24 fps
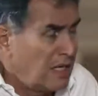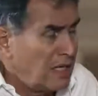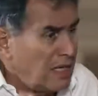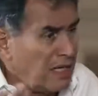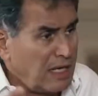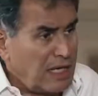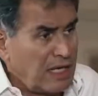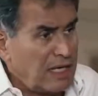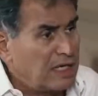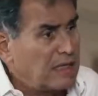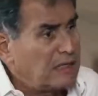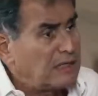
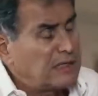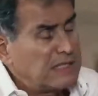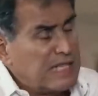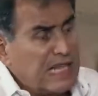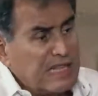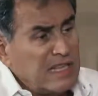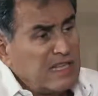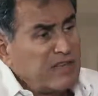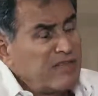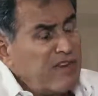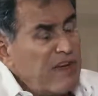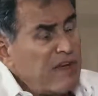
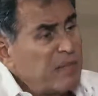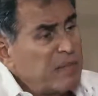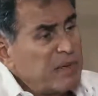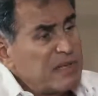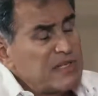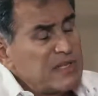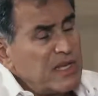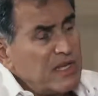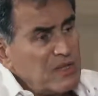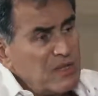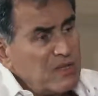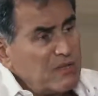
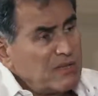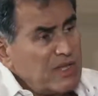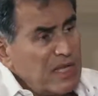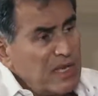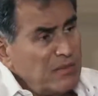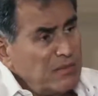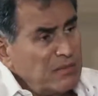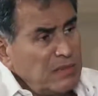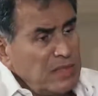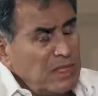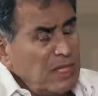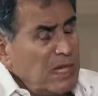95% of
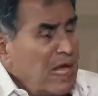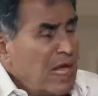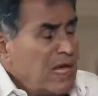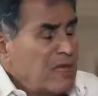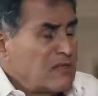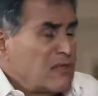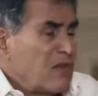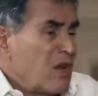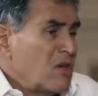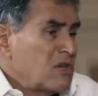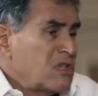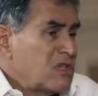them
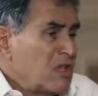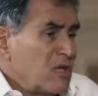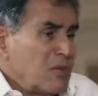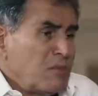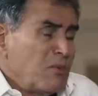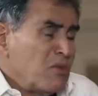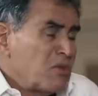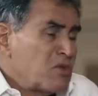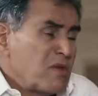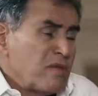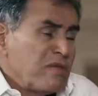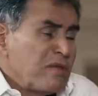has lost
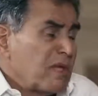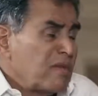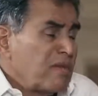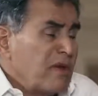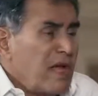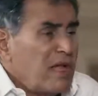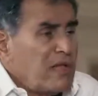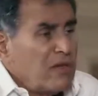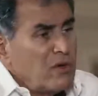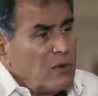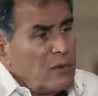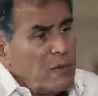most of their
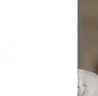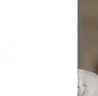value.